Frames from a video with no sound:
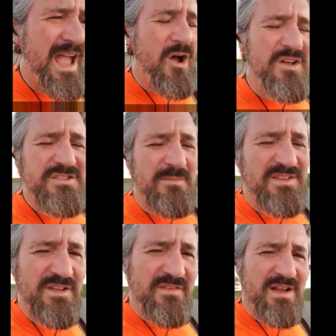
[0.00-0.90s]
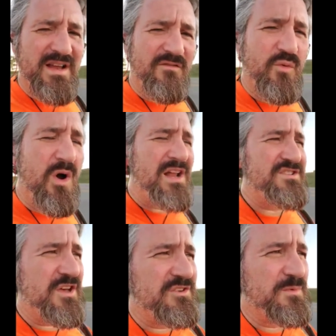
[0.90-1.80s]
Yeah, I always told myself I'd never
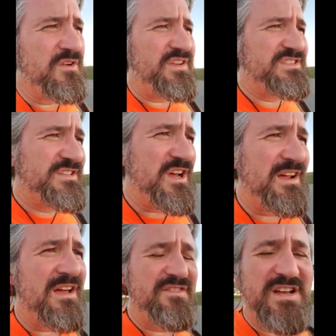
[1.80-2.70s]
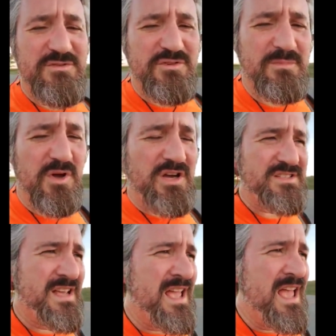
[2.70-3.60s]
watch those movies until I got finished with the
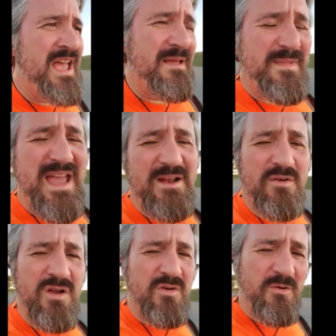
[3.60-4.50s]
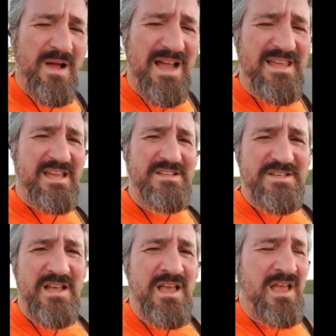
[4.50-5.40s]
books. And man, were my
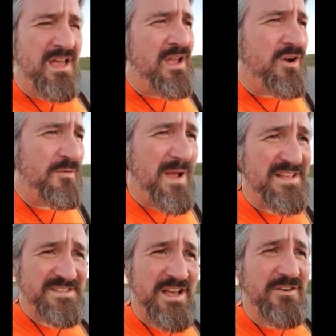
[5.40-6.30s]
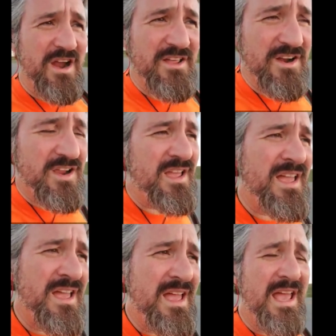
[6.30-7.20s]
kids, or my son rather,
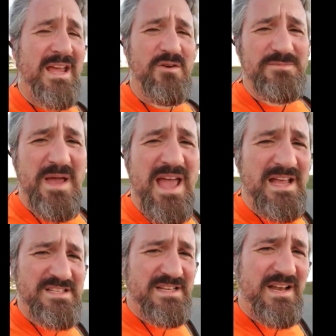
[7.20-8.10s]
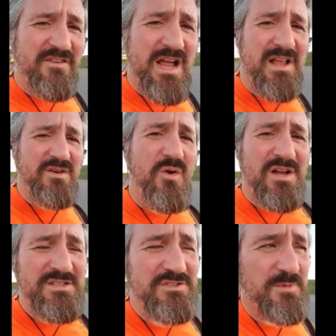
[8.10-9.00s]
he was mad because he never got to
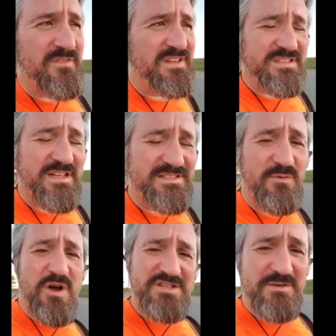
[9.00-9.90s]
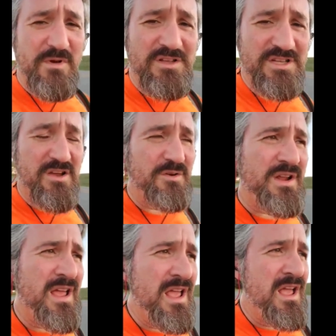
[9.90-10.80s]
watch those movies unless he watched them on his own.